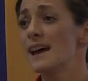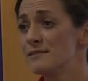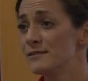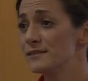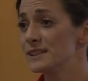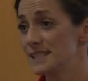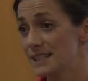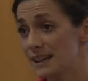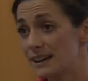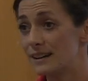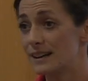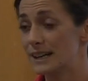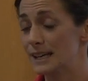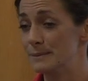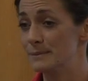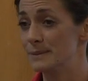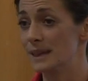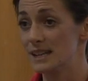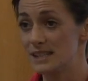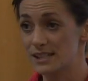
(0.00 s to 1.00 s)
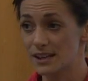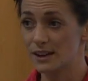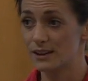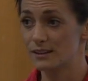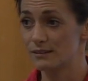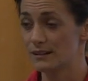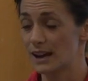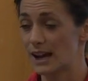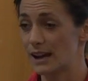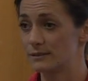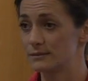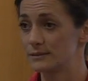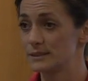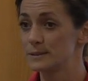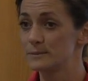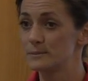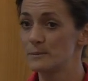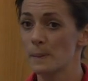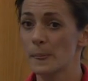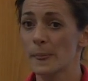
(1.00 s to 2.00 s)
every time they turn around,
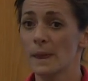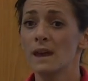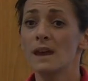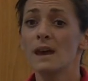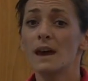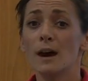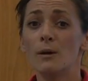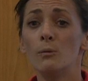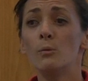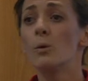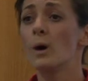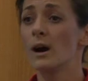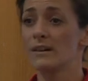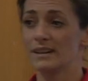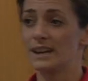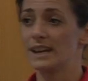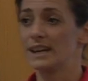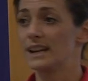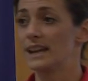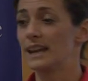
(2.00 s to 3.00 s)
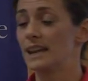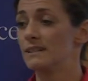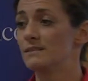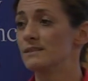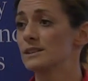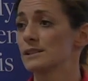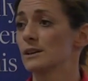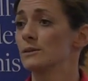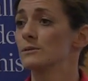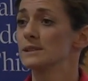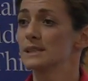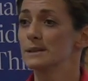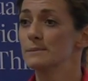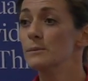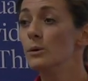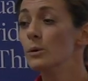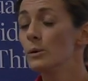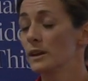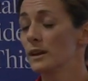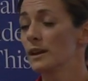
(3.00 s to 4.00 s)
and worryingly results
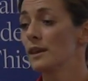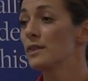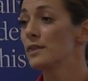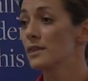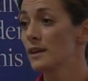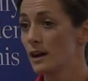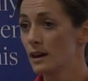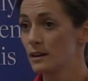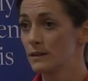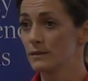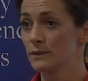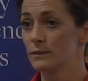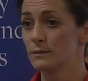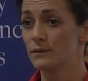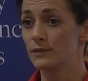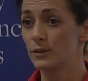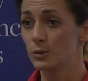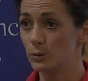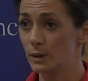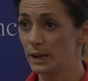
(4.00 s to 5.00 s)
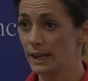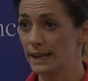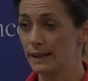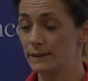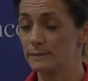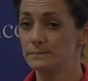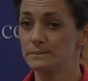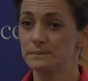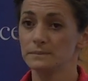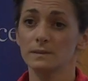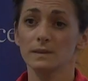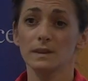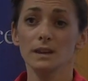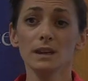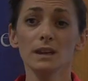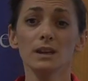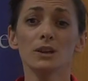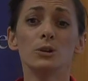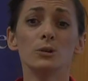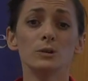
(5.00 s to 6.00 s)
in more than a third of them falling,
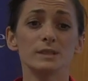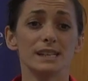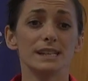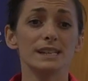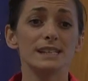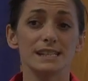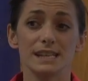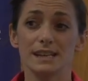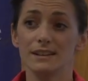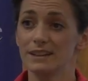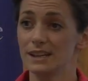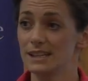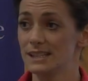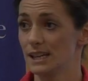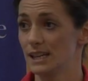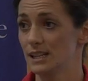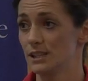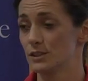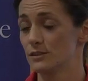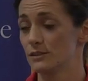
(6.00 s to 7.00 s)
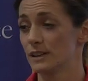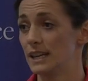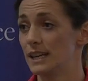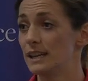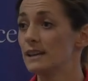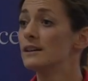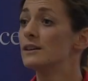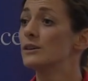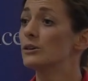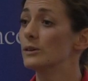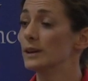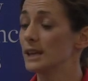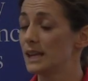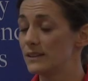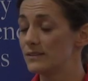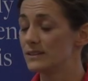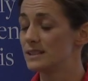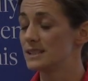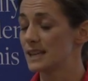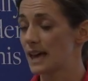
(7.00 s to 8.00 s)
causing serious injury or
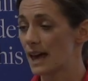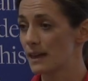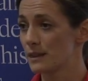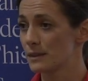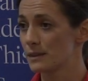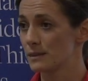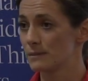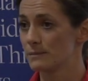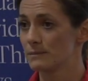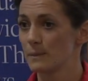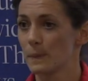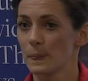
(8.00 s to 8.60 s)
even death.